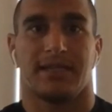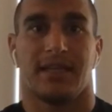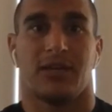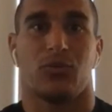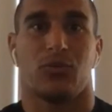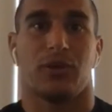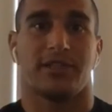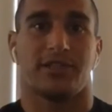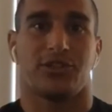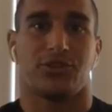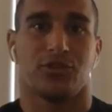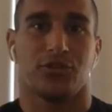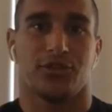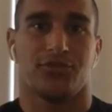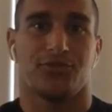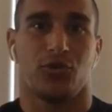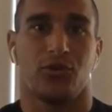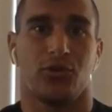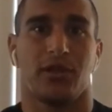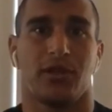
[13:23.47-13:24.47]
take what is
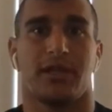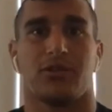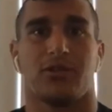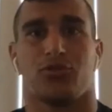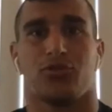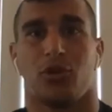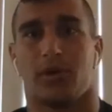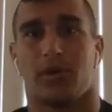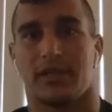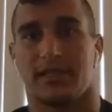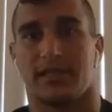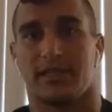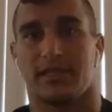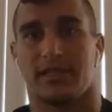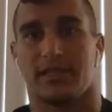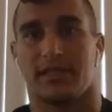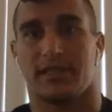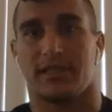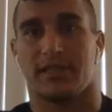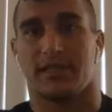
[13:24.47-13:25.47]
useful and throw what
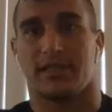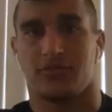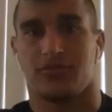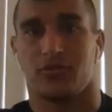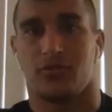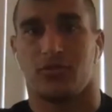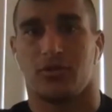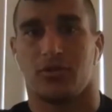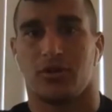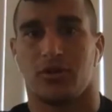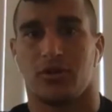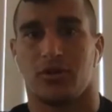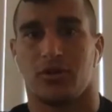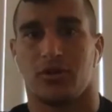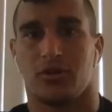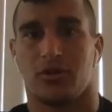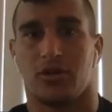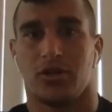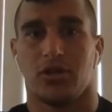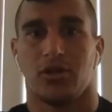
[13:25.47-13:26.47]
is not useful.
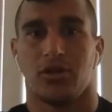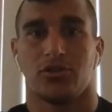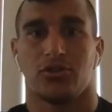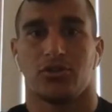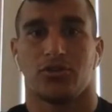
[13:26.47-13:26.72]
Mm-hmm.